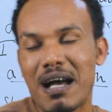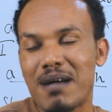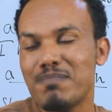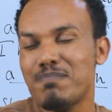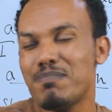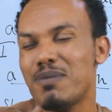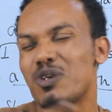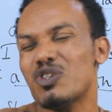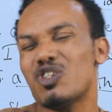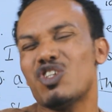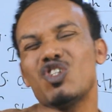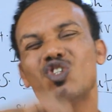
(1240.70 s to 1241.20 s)
my
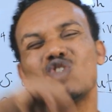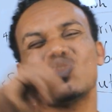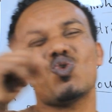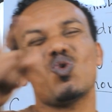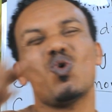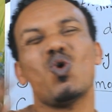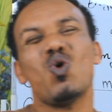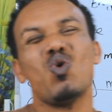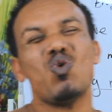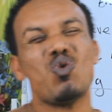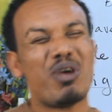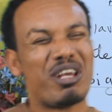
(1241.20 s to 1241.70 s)
boss is
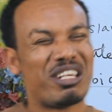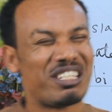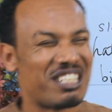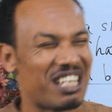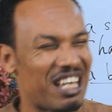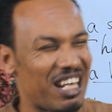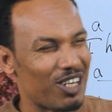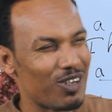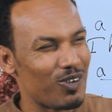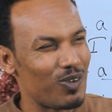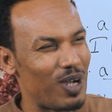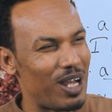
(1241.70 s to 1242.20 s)
always
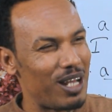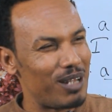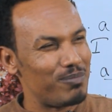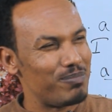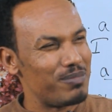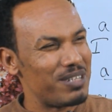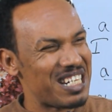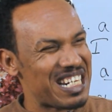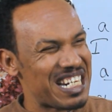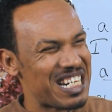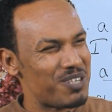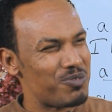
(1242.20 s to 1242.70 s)
argo
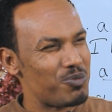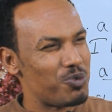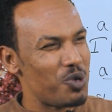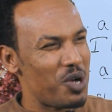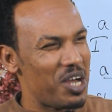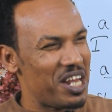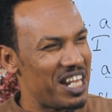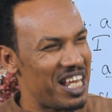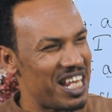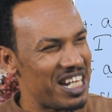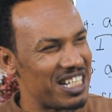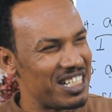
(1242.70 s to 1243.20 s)
mir
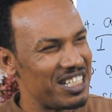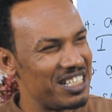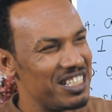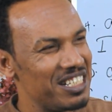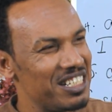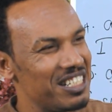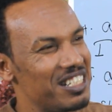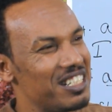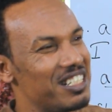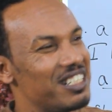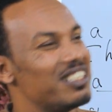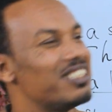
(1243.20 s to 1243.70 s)
blo halar
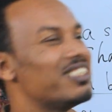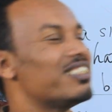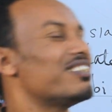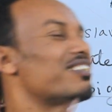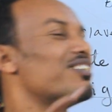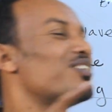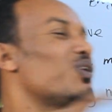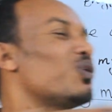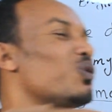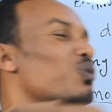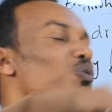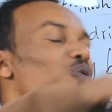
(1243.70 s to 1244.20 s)

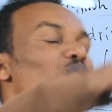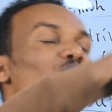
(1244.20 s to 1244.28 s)
So